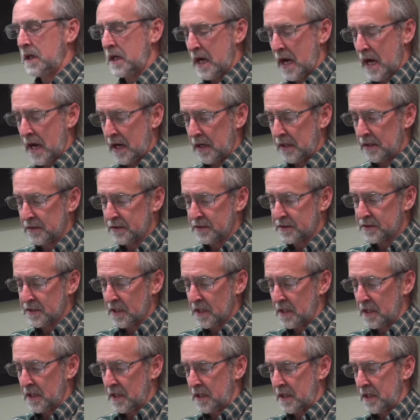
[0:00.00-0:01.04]
has
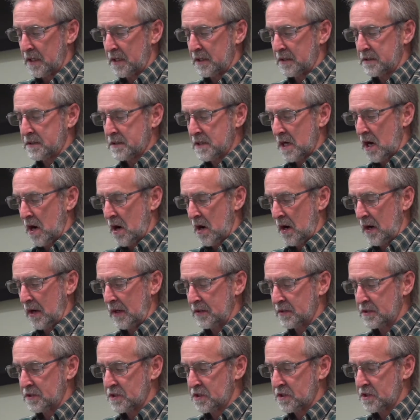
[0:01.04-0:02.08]
uh,
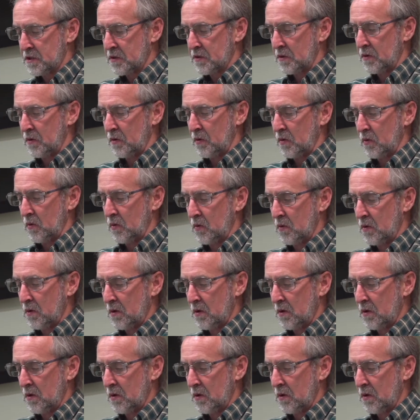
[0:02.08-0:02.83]
ties to